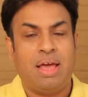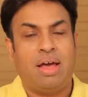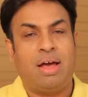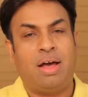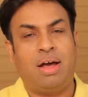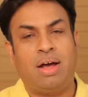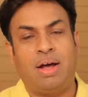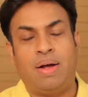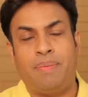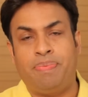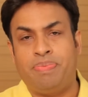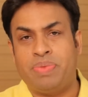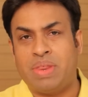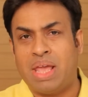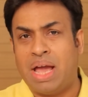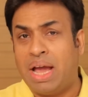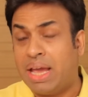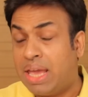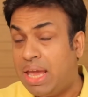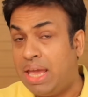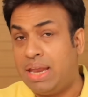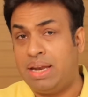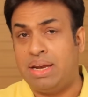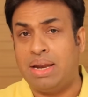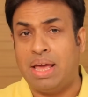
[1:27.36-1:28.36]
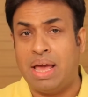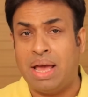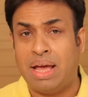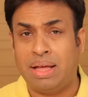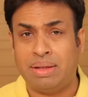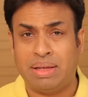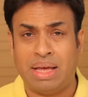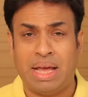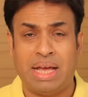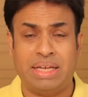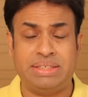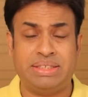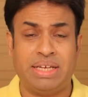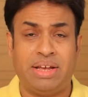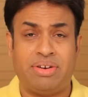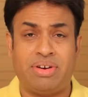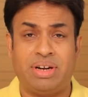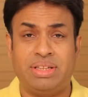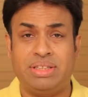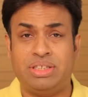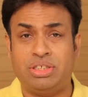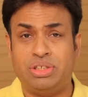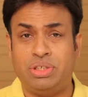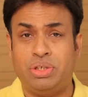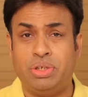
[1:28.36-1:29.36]
As I
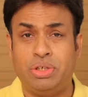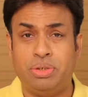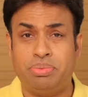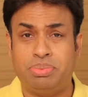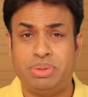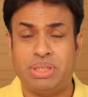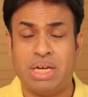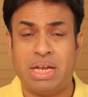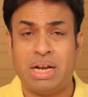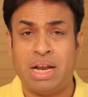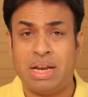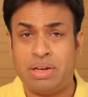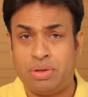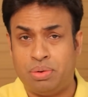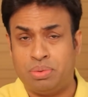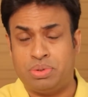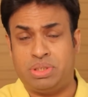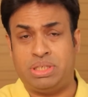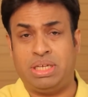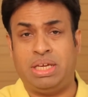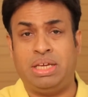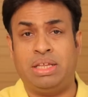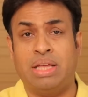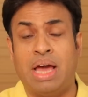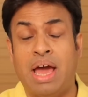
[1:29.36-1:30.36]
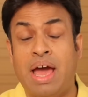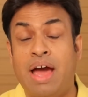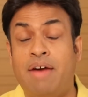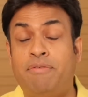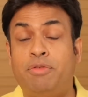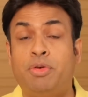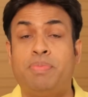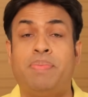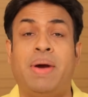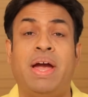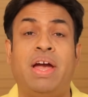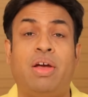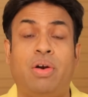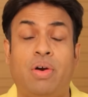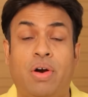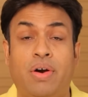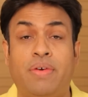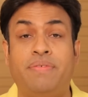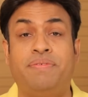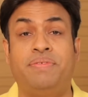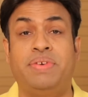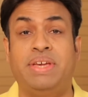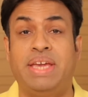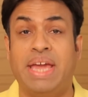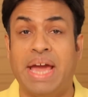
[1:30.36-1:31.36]
run this YouTube channel, you see, I have to buy a lot
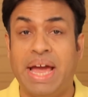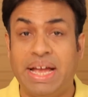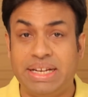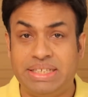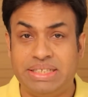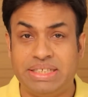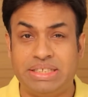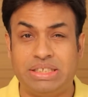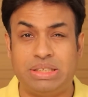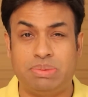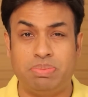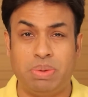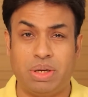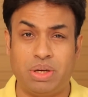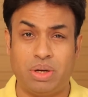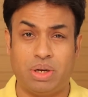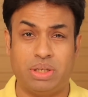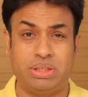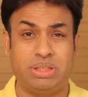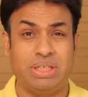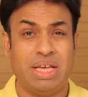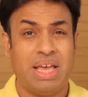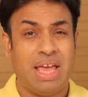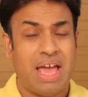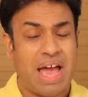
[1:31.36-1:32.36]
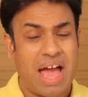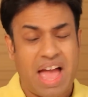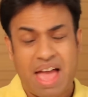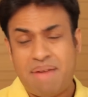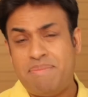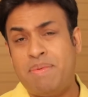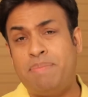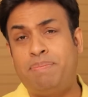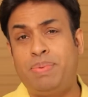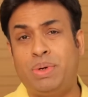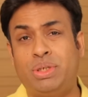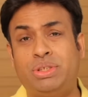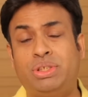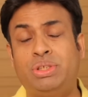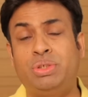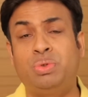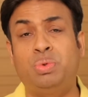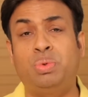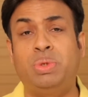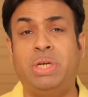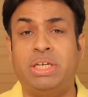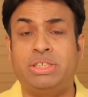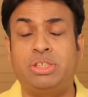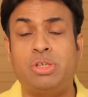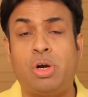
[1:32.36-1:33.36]
of gadgets because I'm a person
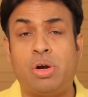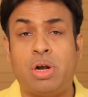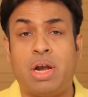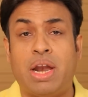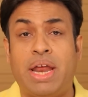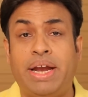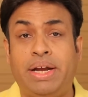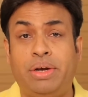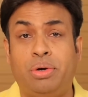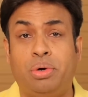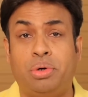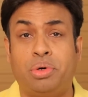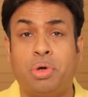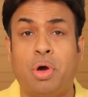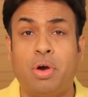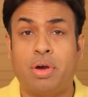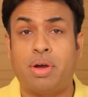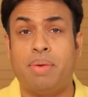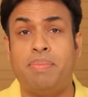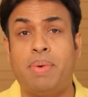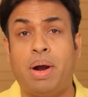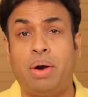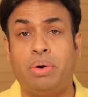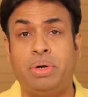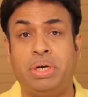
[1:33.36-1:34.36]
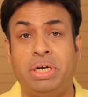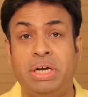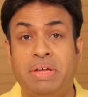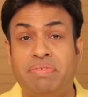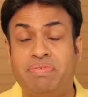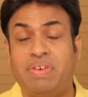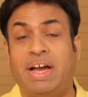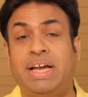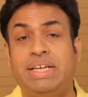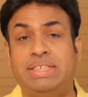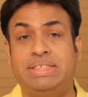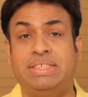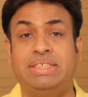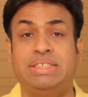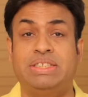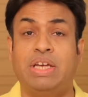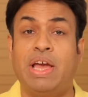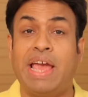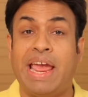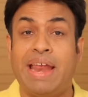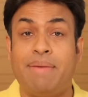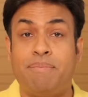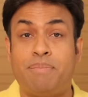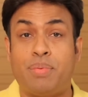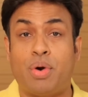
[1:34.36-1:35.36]
who does not like to talk about devices
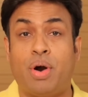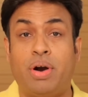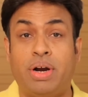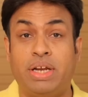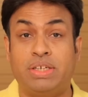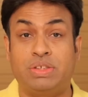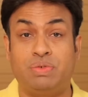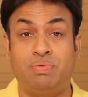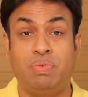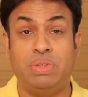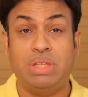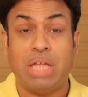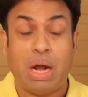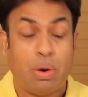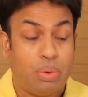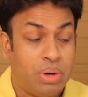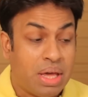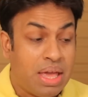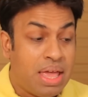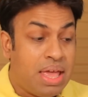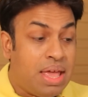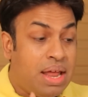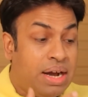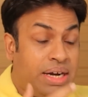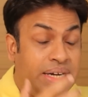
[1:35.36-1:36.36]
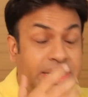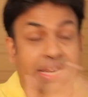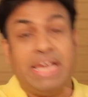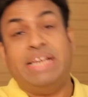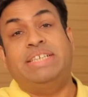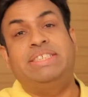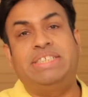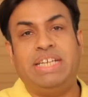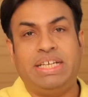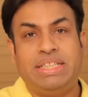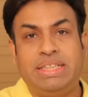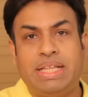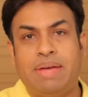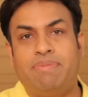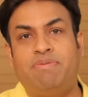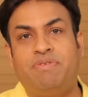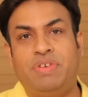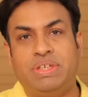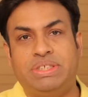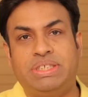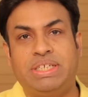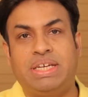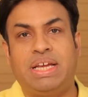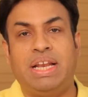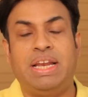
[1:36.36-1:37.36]
and products without testing them
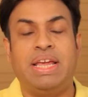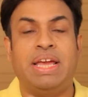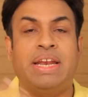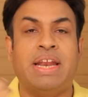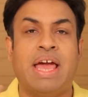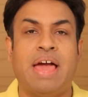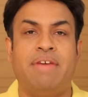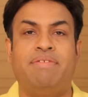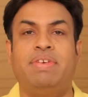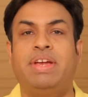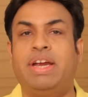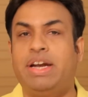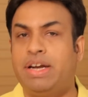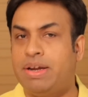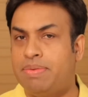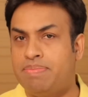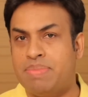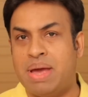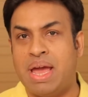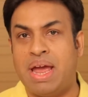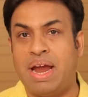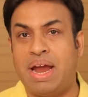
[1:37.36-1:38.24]
physically and having it in my